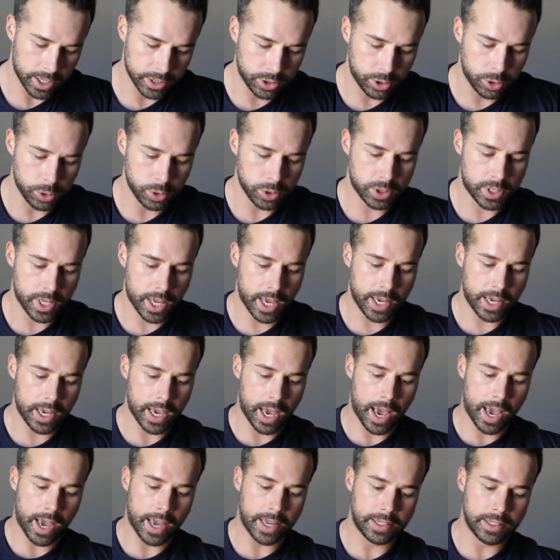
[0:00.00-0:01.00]

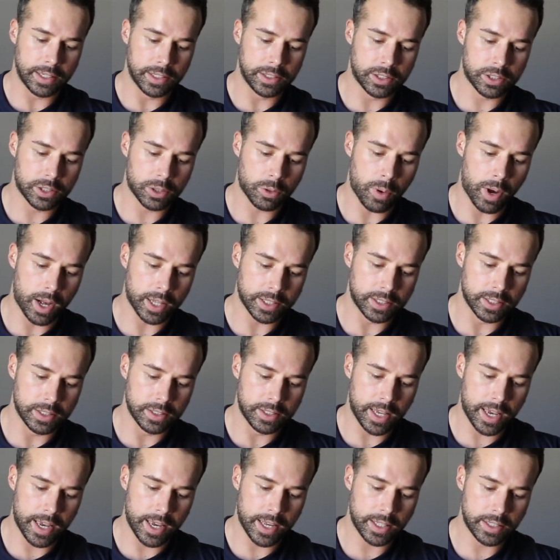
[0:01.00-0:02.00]
Tuesday I did squats
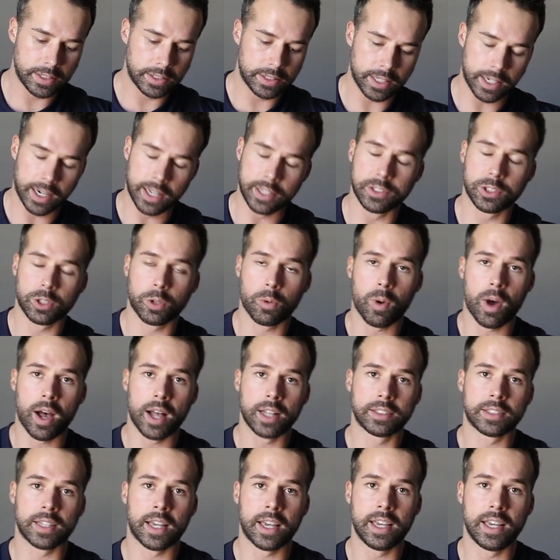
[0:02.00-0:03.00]
and deads, and on
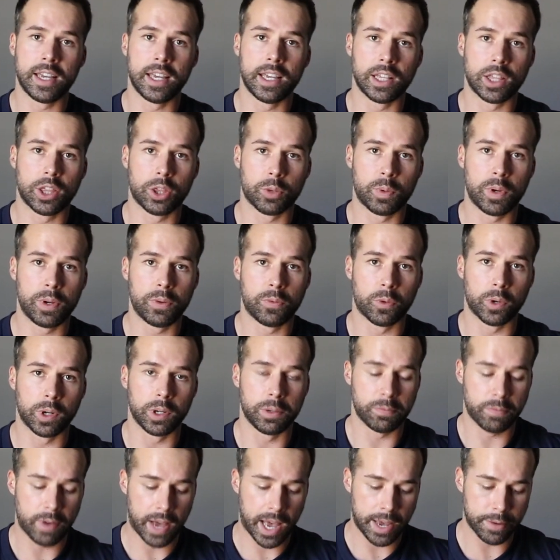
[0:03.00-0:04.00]
squats I hit
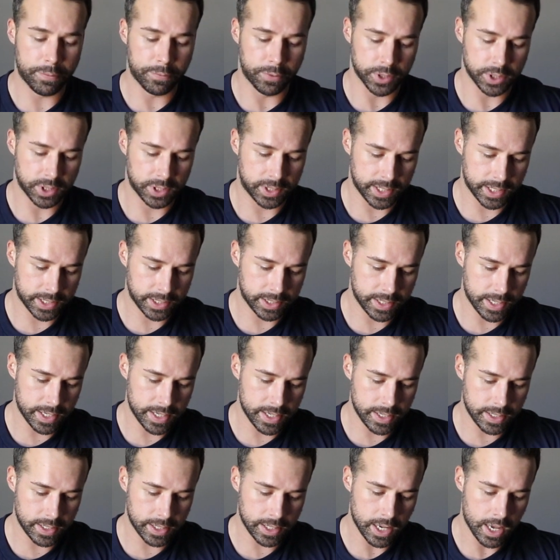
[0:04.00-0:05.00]
345 for
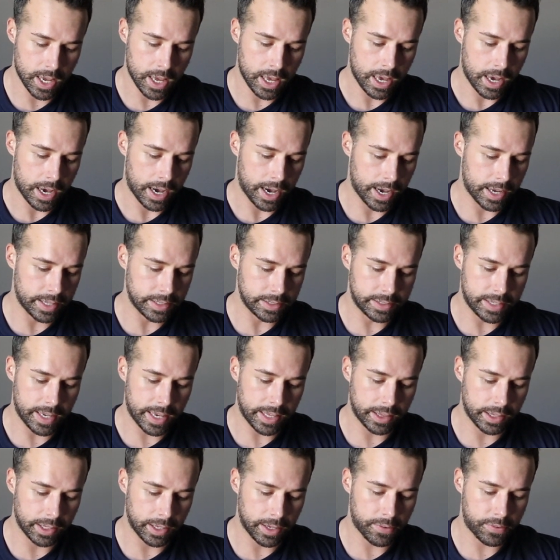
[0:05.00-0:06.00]
6s, on
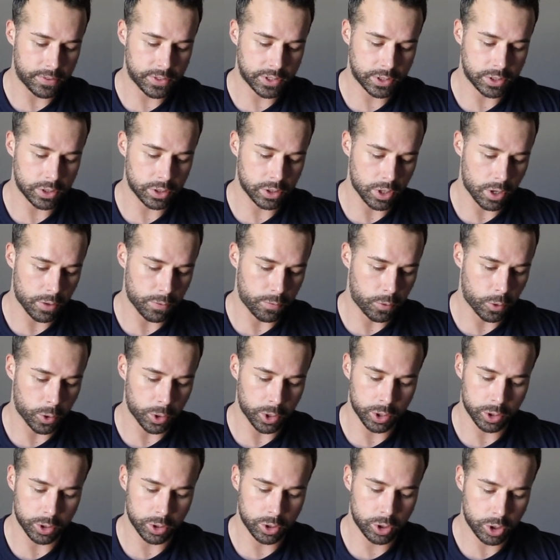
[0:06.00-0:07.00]
deadlifts
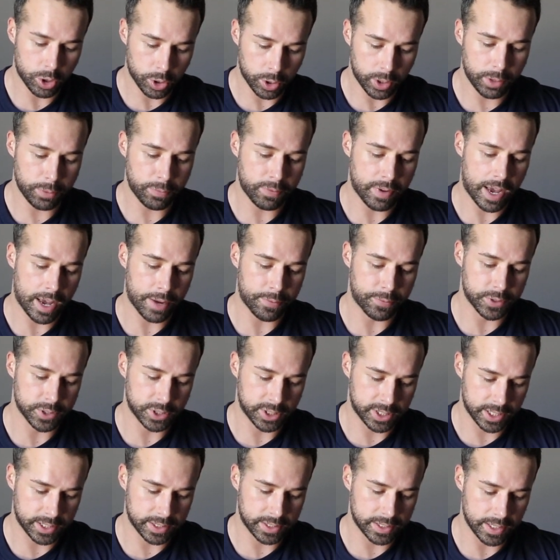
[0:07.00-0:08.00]
435 for
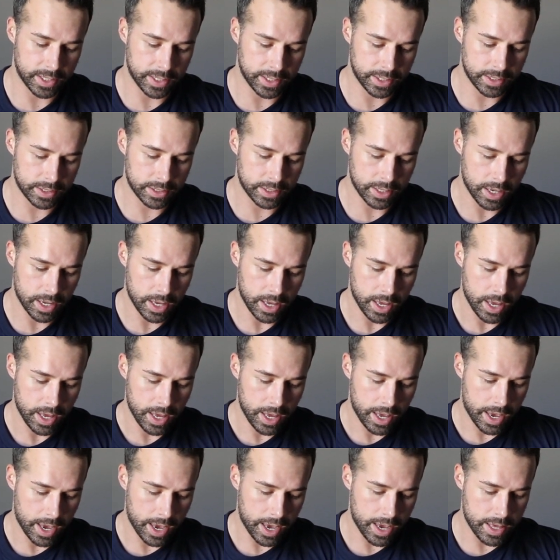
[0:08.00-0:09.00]
6s,
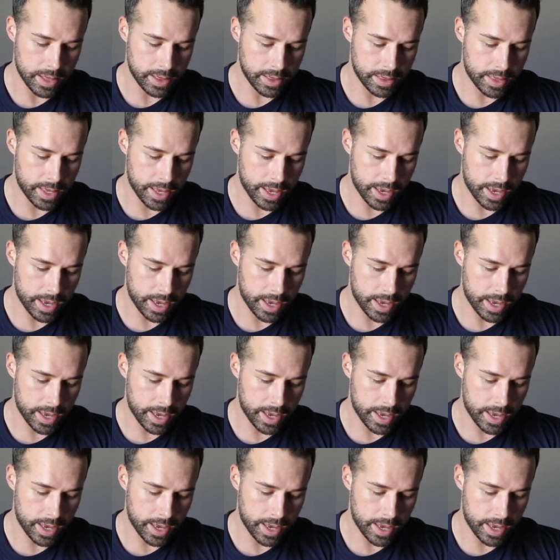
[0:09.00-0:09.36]
and